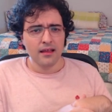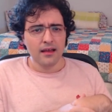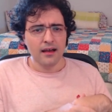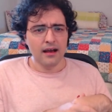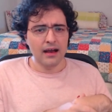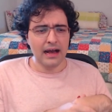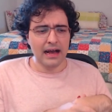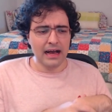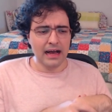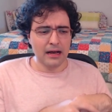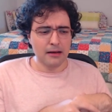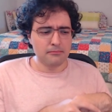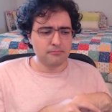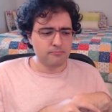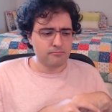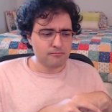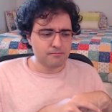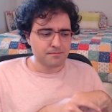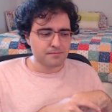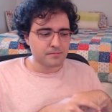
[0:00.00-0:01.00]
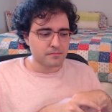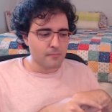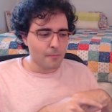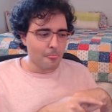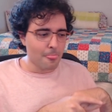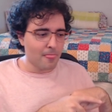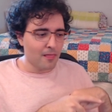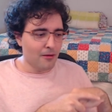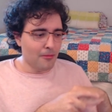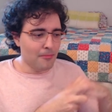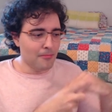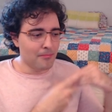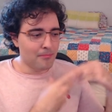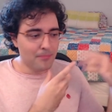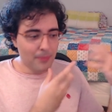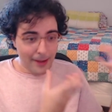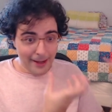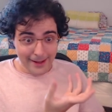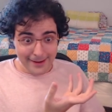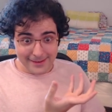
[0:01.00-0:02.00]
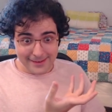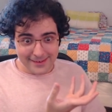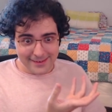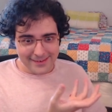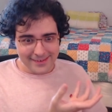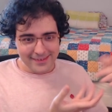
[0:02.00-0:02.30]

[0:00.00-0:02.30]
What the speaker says: But